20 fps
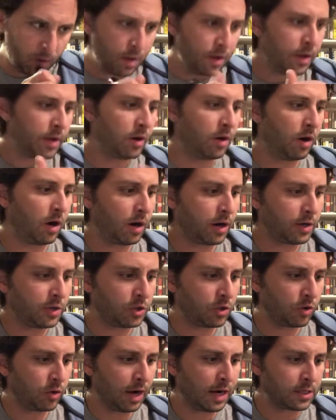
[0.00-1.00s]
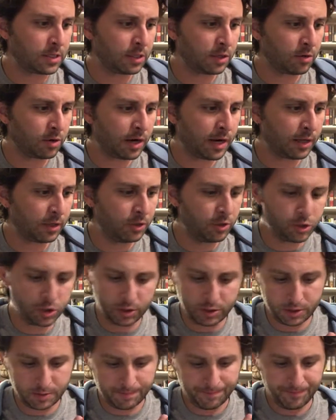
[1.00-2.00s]
I'm going to scratch literary
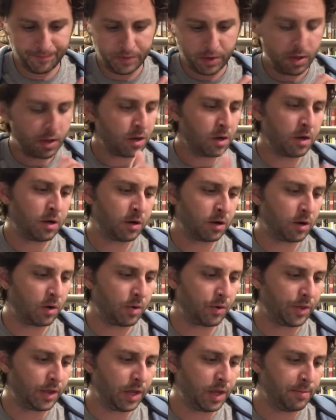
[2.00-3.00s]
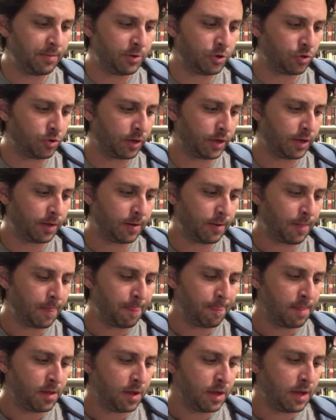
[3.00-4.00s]
allusions. I'm going to go with imagery.
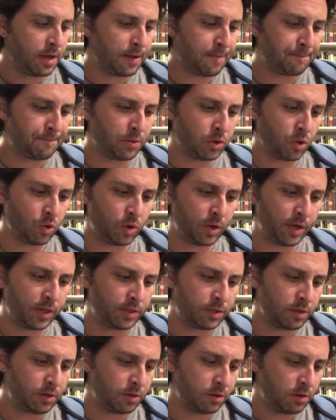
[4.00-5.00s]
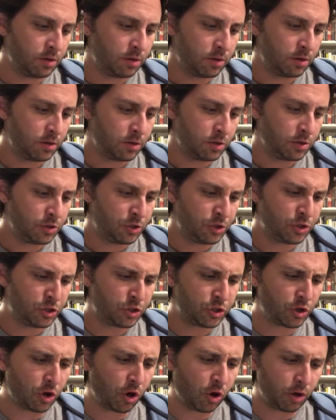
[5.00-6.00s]
Employs
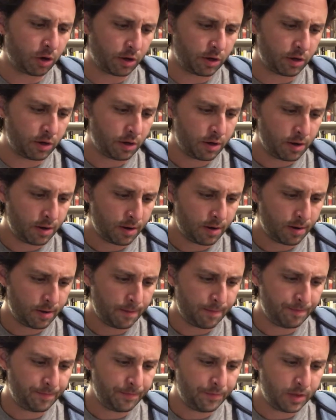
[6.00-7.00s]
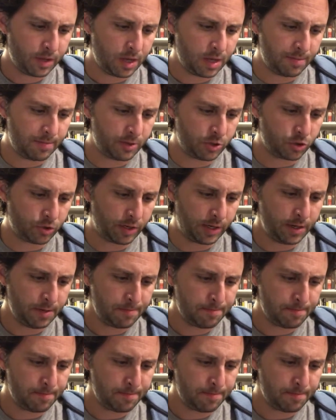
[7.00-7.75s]
stark imagery,